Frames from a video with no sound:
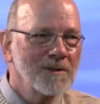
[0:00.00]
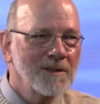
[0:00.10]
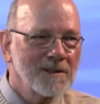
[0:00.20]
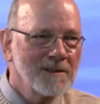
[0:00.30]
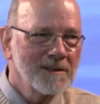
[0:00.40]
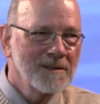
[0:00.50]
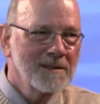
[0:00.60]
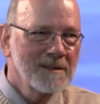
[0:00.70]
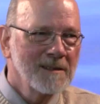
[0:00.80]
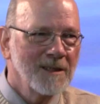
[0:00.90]
the
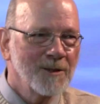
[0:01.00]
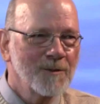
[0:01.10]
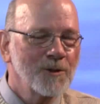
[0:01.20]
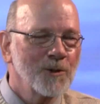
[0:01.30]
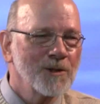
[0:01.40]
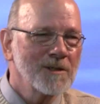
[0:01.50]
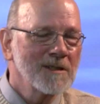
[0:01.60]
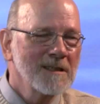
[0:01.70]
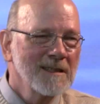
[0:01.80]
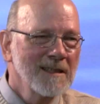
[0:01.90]
Dean of Students,
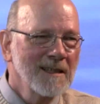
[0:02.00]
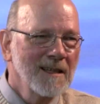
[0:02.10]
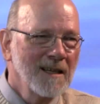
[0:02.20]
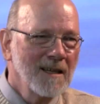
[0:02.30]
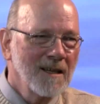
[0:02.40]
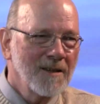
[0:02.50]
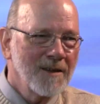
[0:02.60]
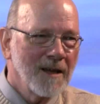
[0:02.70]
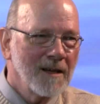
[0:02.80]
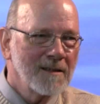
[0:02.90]

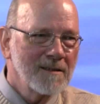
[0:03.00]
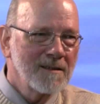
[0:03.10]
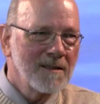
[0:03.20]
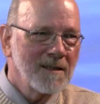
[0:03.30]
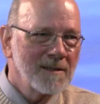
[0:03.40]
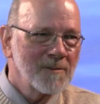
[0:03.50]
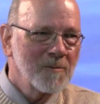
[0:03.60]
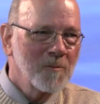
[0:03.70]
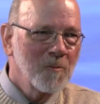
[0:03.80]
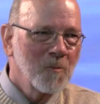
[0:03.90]
that uh,
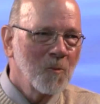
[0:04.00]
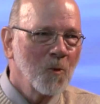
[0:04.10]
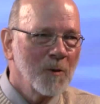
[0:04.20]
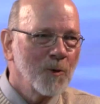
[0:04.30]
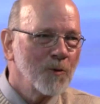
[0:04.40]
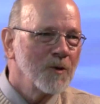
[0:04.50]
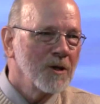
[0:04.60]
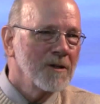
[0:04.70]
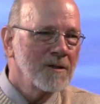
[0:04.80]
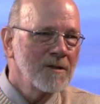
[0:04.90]
we moved
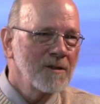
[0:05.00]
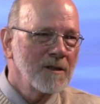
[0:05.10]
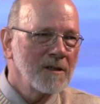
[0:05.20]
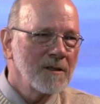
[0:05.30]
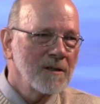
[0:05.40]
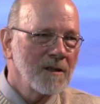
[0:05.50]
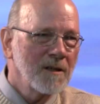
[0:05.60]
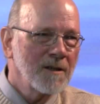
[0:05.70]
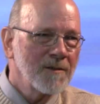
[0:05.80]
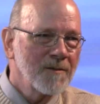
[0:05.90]
in in
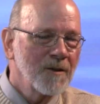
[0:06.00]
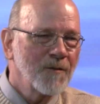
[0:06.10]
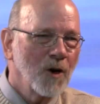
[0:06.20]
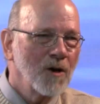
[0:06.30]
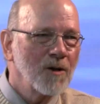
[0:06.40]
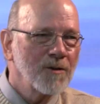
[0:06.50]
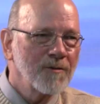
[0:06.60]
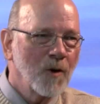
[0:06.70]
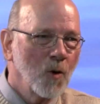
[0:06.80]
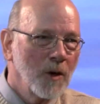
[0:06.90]
uh, the fall of
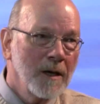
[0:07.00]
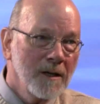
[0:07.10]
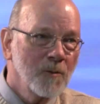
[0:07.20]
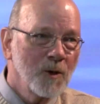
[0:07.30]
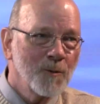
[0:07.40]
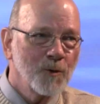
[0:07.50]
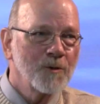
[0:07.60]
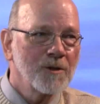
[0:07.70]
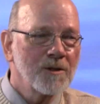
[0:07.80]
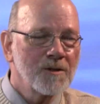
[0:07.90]
08, we moved
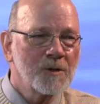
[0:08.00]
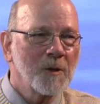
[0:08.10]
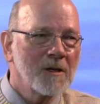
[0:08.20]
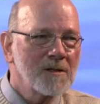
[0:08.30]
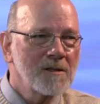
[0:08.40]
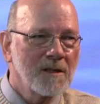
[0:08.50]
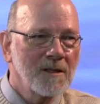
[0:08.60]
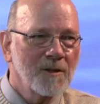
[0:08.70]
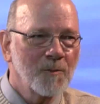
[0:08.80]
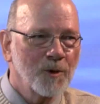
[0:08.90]
into the space that
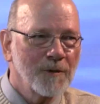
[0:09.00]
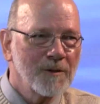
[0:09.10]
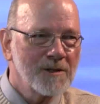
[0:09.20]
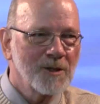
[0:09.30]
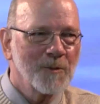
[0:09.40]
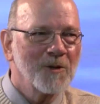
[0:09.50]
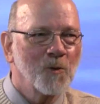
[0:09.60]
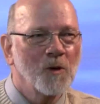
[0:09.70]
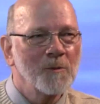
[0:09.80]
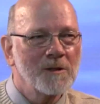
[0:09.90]
had previously been the
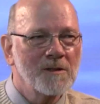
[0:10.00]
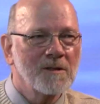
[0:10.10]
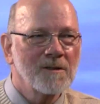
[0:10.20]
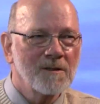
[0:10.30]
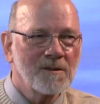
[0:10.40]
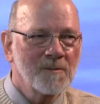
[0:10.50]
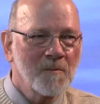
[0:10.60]
Women's Center.